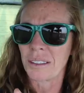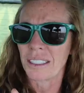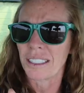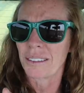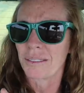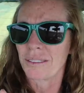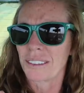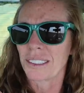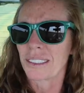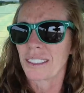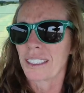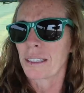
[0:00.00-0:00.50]
what
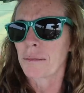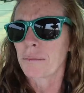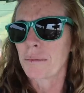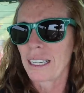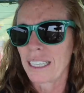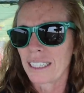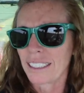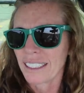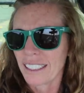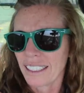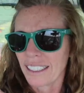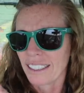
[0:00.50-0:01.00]
I'm doing,
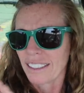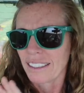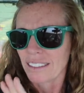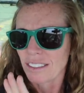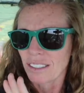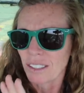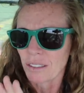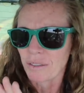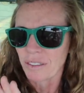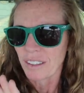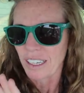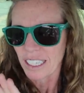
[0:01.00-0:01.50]
but
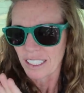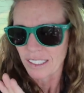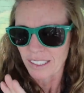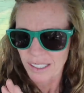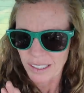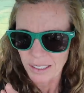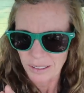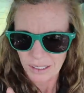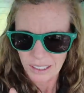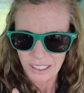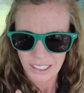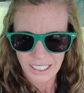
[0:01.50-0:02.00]
so far,
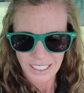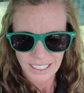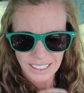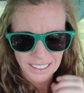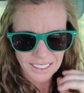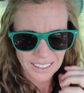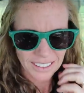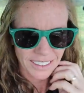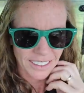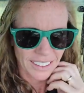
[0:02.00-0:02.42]
so good.